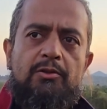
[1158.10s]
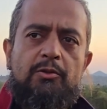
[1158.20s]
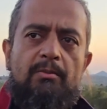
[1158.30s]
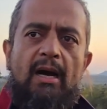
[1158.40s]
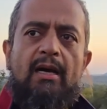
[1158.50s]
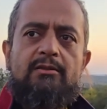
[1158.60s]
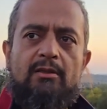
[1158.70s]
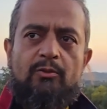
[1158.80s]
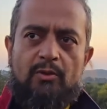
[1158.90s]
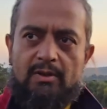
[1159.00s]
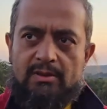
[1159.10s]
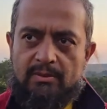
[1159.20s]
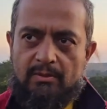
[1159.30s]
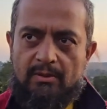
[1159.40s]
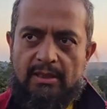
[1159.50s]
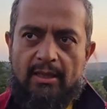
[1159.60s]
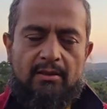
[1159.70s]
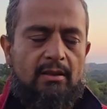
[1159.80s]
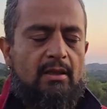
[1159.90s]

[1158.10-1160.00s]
or two Mahasattvas that